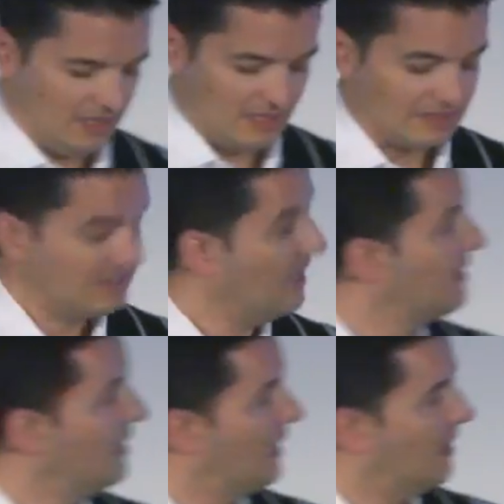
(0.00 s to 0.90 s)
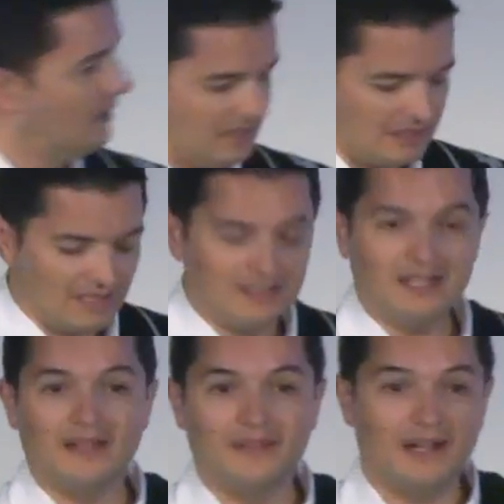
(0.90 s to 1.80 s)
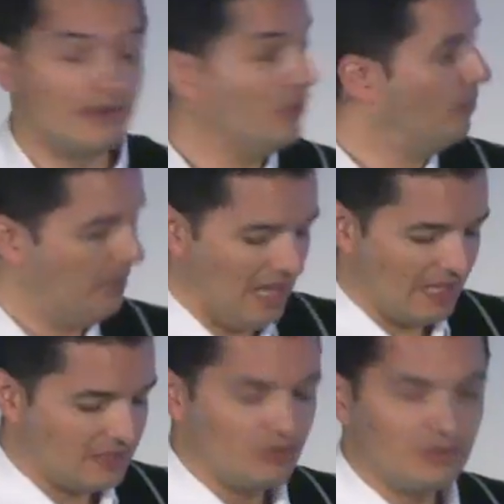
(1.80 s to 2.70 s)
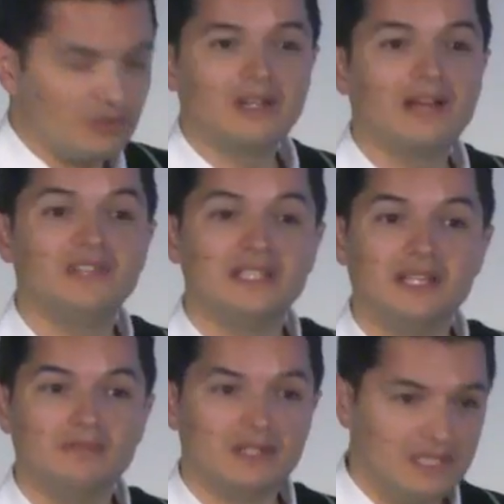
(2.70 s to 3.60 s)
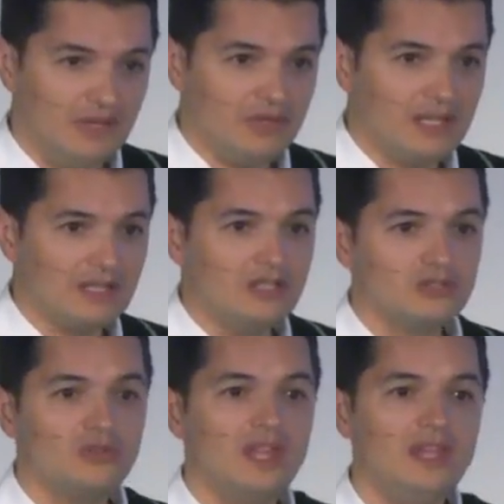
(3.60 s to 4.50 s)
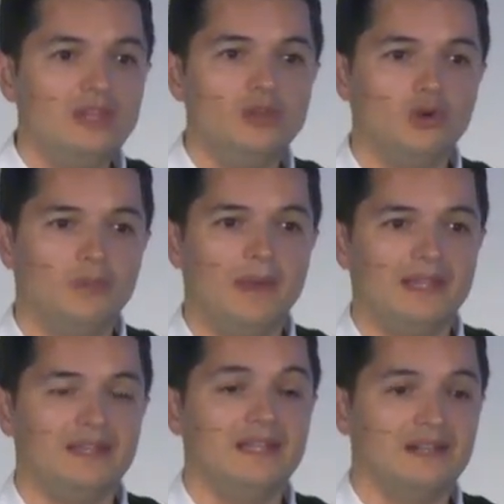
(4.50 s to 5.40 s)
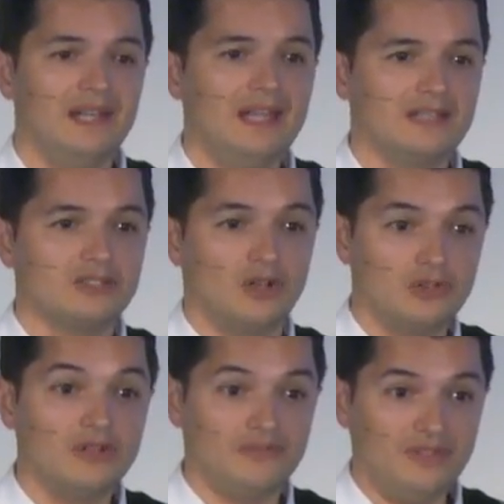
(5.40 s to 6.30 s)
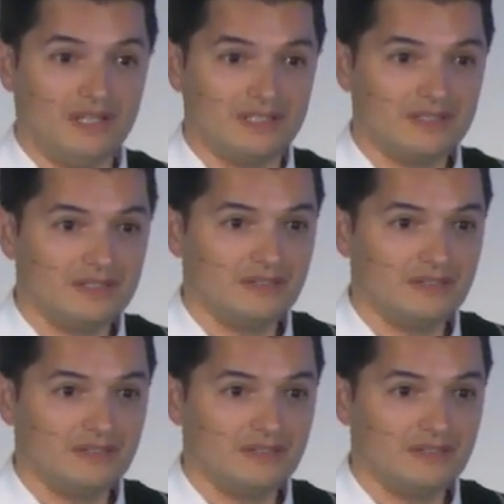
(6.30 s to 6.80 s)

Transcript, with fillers: in Antarctica, in Antarctica there are no plants, so they don't have nesting material, so they incubate their eggs on their feet,